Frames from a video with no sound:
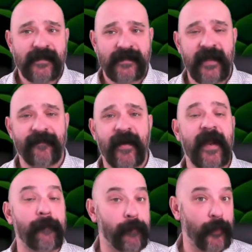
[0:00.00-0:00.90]
seeing if I can
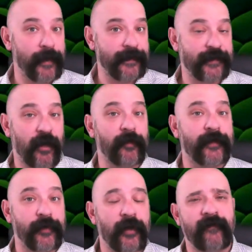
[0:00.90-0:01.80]
get a pretty solid
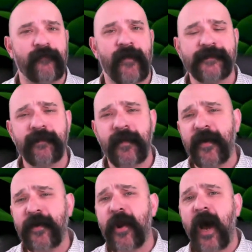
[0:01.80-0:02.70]
return of investment, but
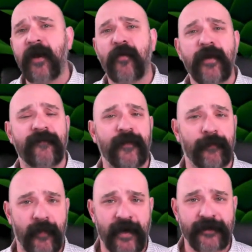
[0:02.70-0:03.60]
they're not going to feel
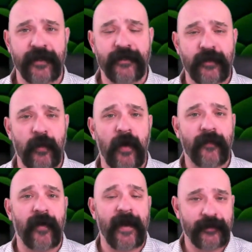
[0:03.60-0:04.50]
pressured to go out
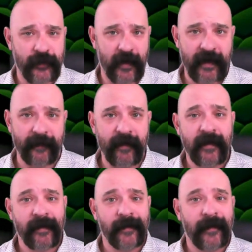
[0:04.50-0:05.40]
there and trade him.
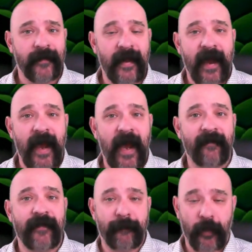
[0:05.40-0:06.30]
They
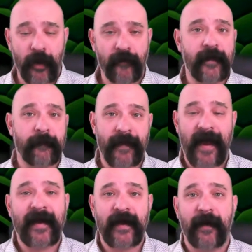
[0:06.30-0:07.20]
have the perfect
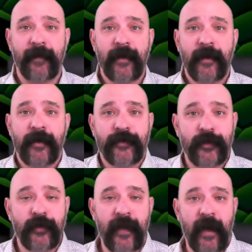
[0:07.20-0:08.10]
backup
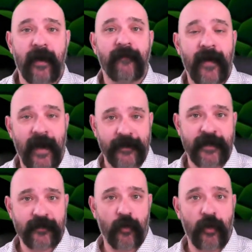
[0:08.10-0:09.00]
to their
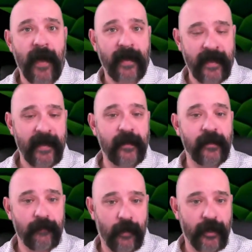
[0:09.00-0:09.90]
franchise quarterback in
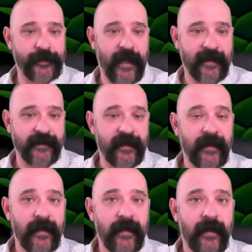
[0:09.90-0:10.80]
Lamar Jackson.
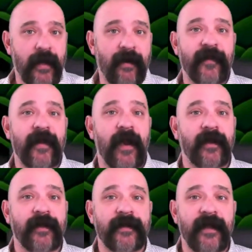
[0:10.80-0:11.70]
Everything
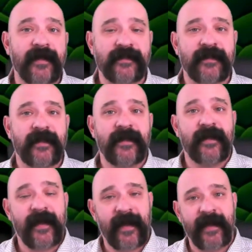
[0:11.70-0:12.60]
Huntley does
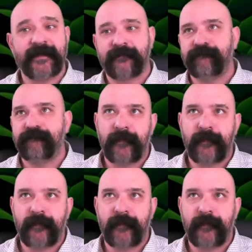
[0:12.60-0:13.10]
is,